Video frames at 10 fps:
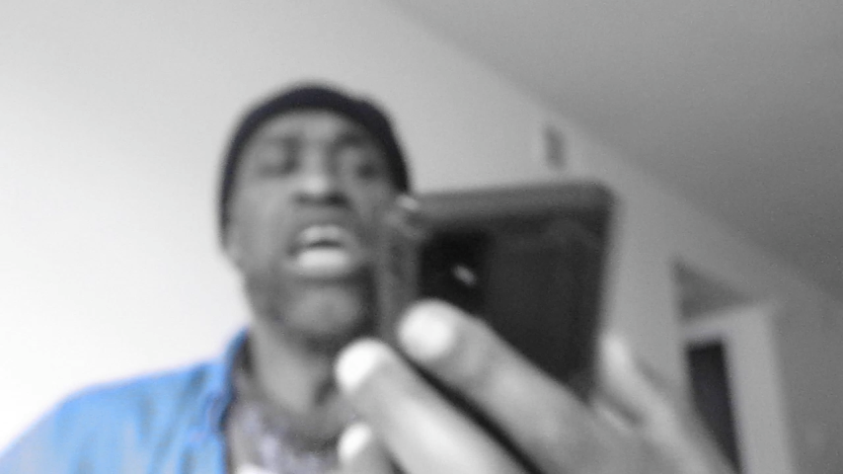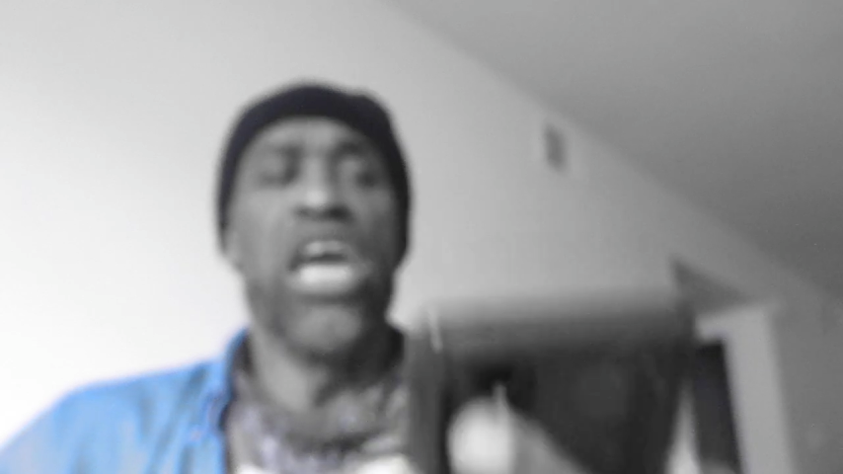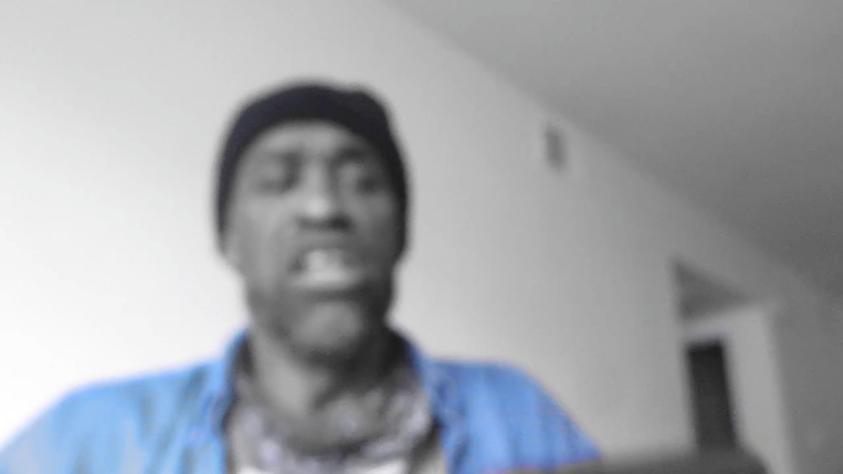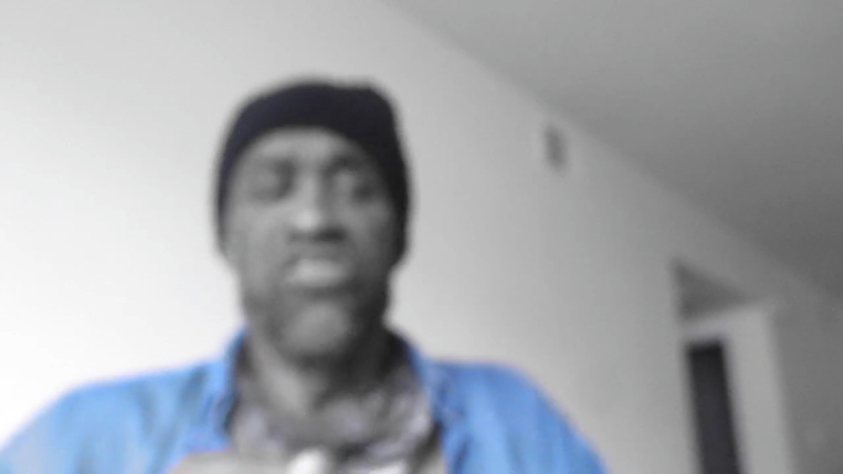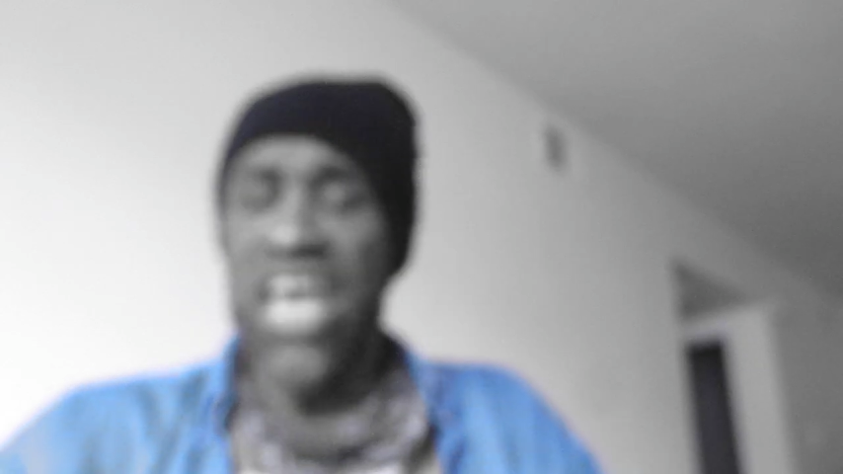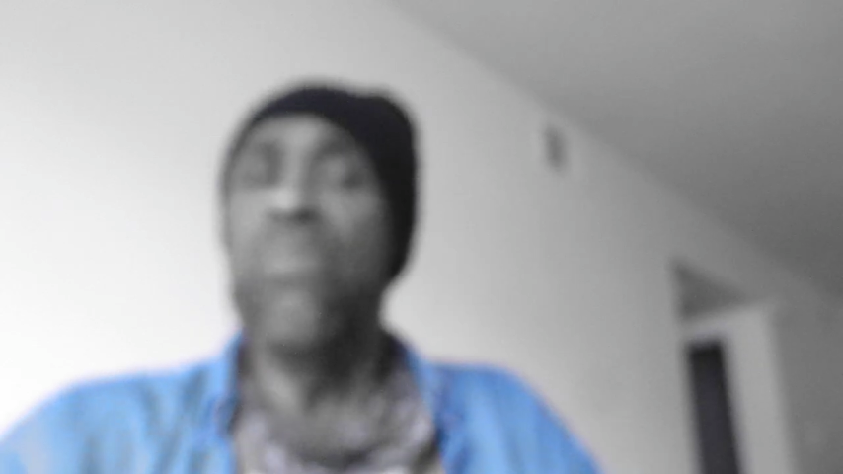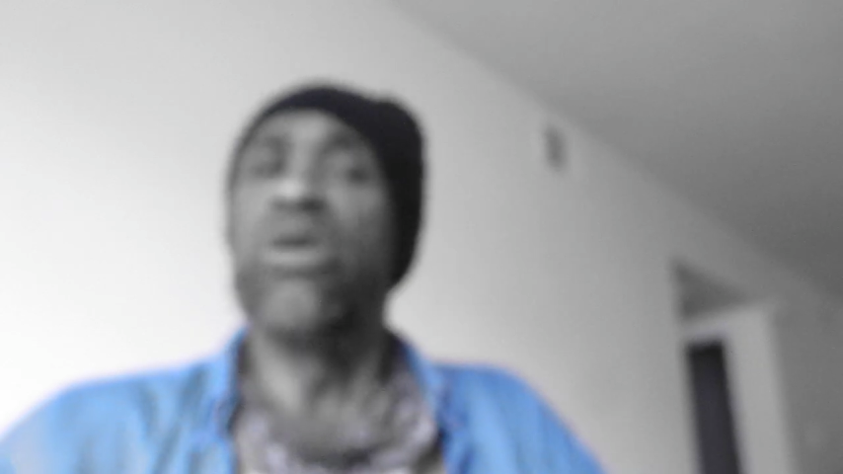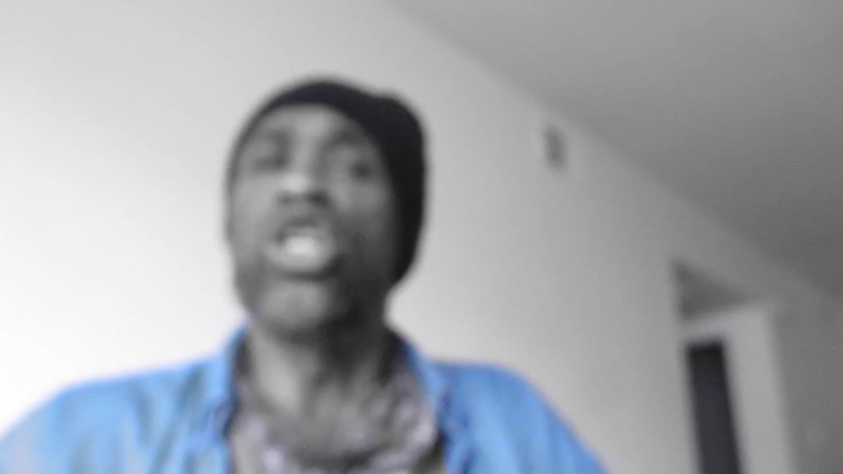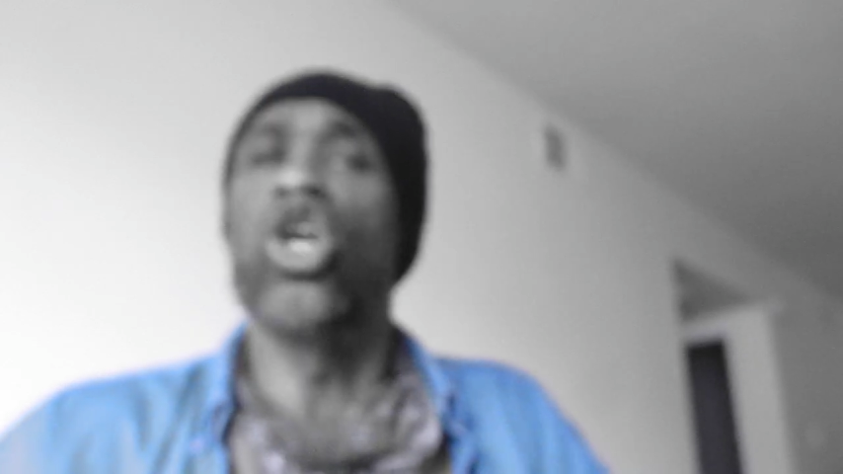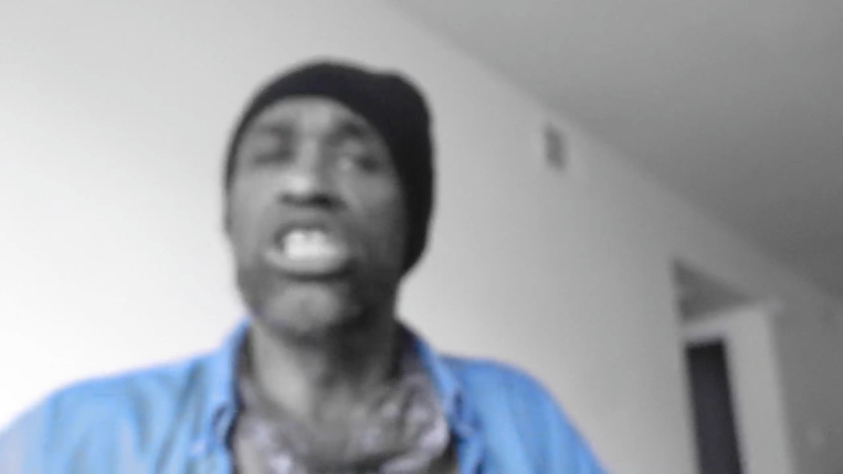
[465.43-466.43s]
and type
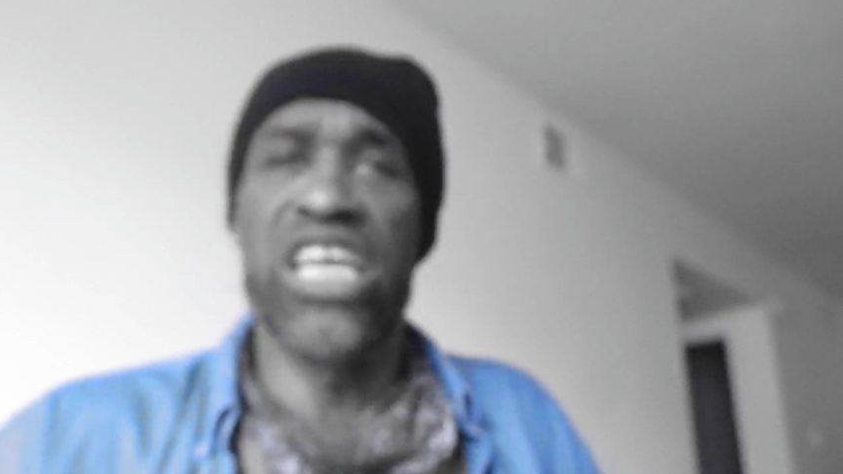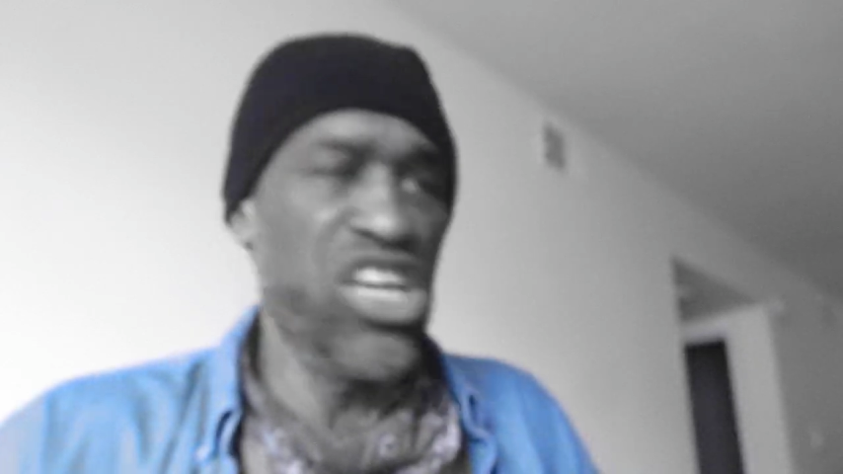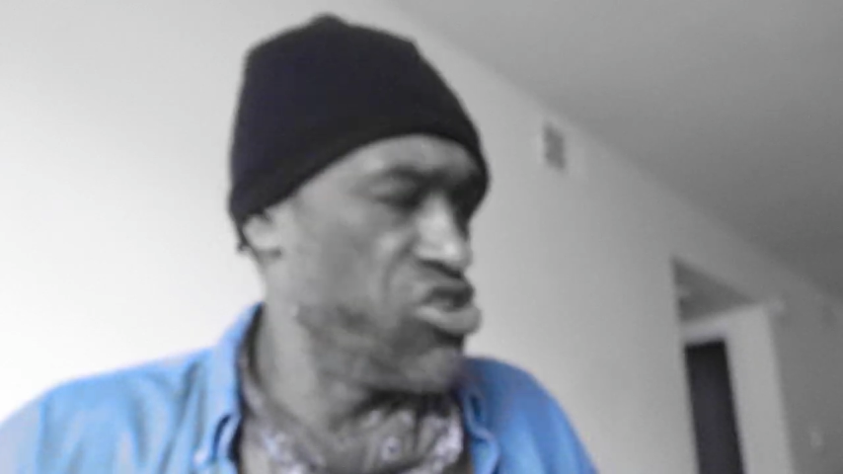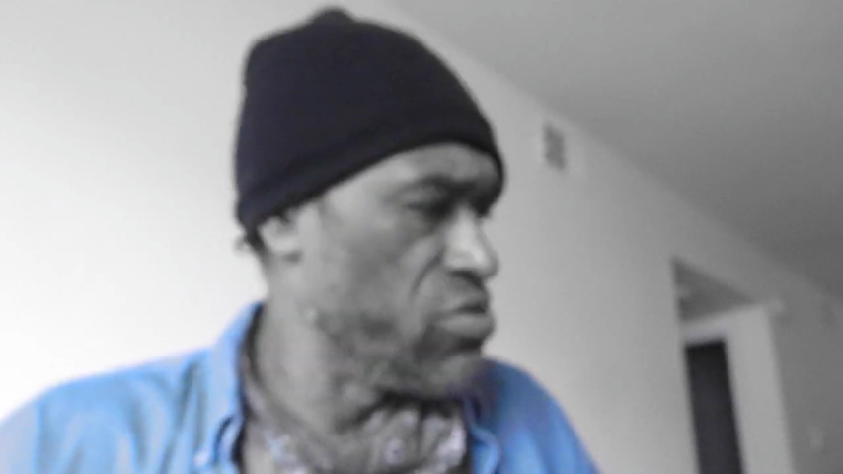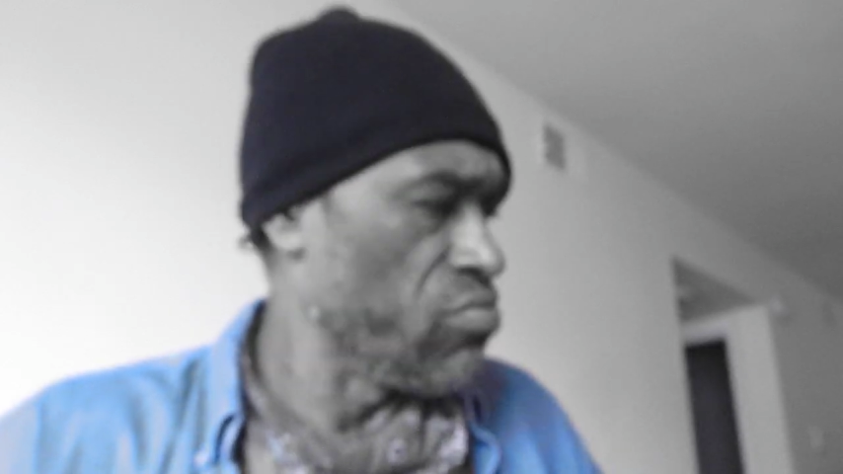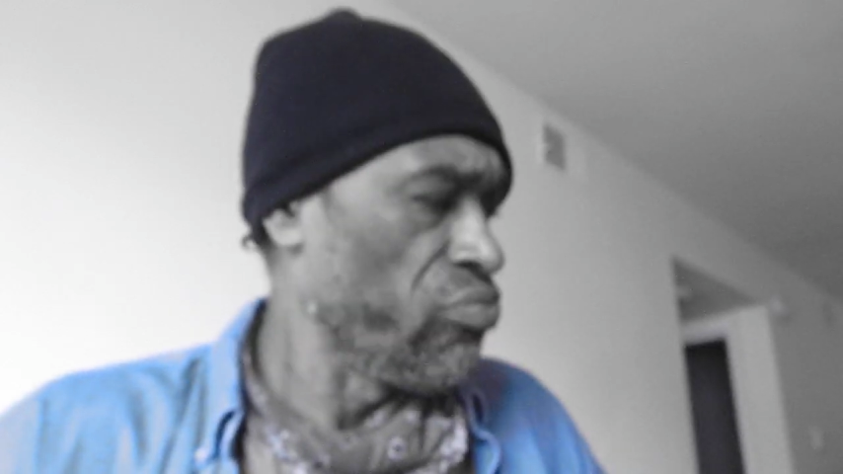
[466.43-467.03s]
in Caucasian